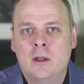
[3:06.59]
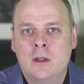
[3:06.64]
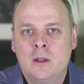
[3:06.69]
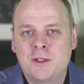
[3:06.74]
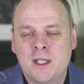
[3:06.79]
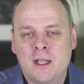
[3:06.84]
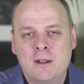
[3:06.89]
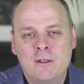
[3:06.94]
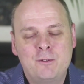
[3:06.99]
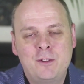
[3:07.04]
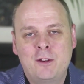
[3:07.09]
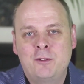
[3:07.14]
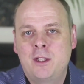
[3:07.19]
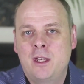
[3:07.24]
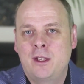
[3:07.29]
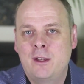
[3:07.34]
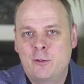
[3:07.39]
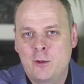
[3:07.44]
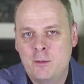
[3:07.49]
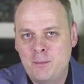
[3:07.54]
with say
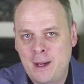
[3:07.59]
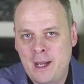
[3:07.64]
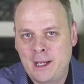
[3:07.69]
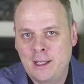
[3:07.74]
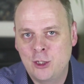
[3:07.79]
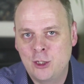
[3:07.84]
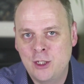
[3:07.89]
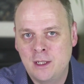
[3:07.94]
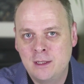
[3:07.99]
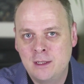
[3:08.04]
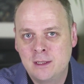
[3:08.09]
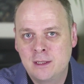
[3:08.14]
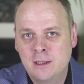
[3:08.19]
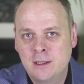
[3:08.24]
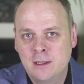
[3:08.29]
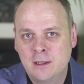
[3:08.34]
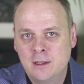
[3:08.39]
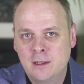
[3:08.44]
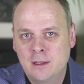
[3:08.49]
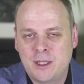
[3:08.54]
50 different packages,